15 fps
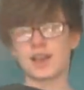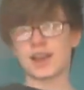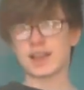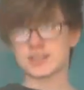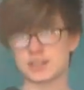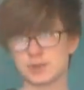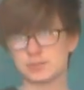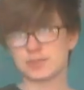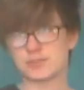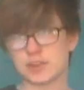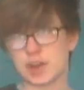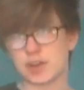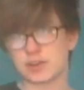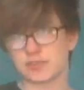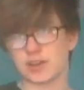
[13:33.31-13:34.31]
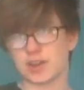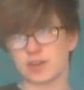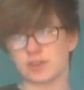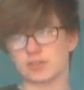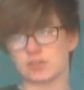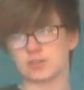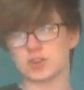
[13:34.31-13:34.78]
in terms of the codified
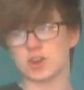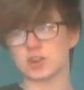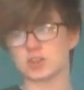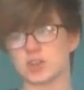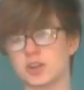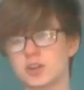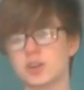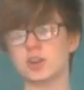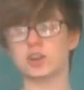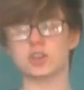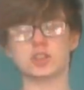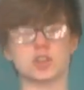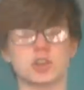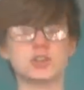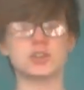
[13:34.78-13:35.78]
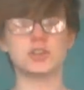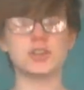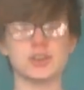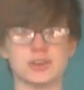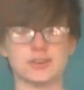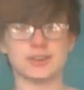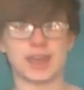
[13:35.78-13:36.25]
constitution, should the
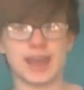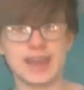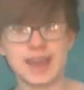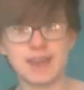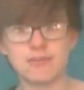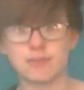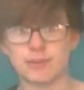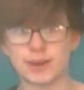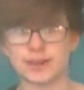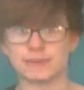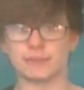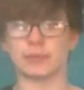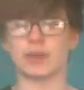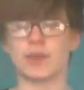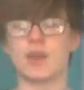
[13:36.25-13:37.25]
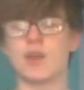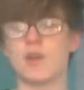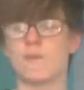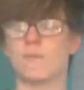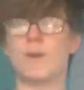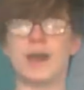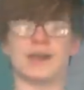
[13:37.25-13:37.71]
UK have one?
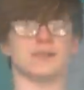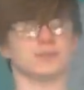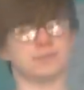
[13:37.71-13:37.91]
Well,